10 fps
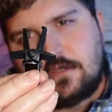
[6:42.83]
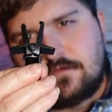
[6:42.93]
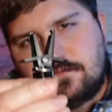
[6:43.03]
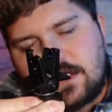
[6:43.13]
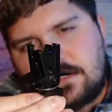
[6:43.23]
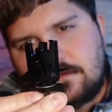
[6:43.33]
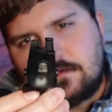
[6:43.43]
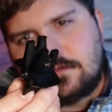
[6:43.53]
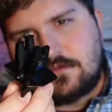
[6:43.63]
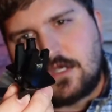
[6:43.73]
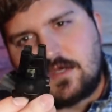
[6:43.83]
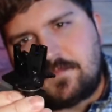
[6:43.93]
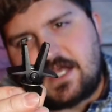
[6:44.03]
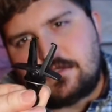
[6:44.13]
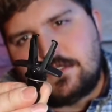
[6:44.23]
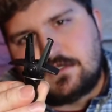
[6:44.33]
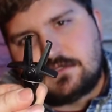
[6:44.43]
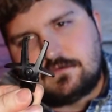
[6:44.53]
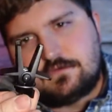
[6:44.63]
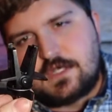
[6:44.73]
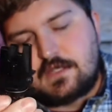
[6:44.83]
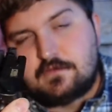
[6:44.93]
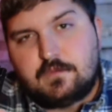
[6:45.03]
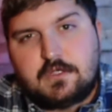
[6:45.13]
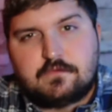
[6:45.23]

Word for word: vent mount, you can do that as well.